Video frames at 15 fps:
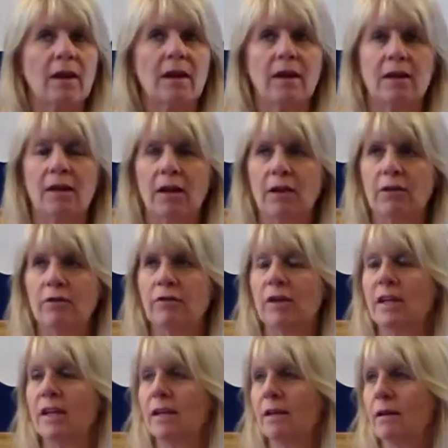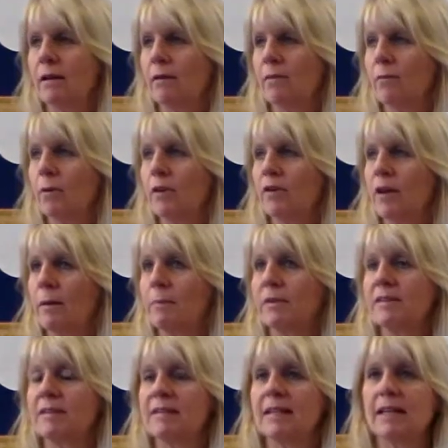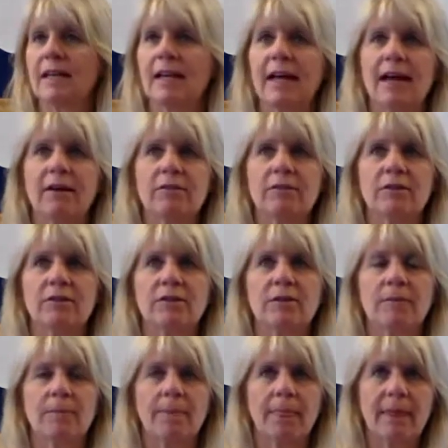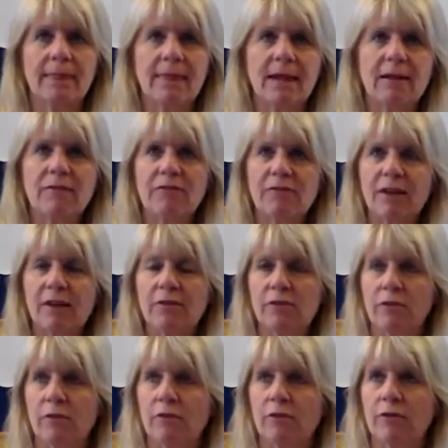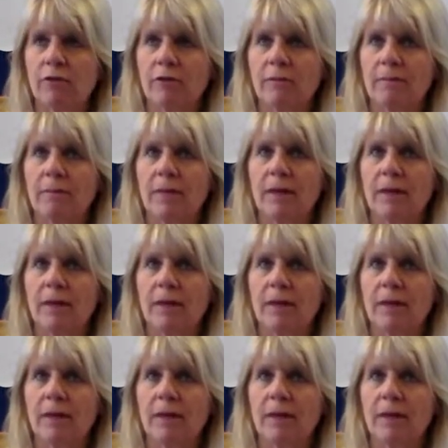and you weren't able to dig it out, and then it festers.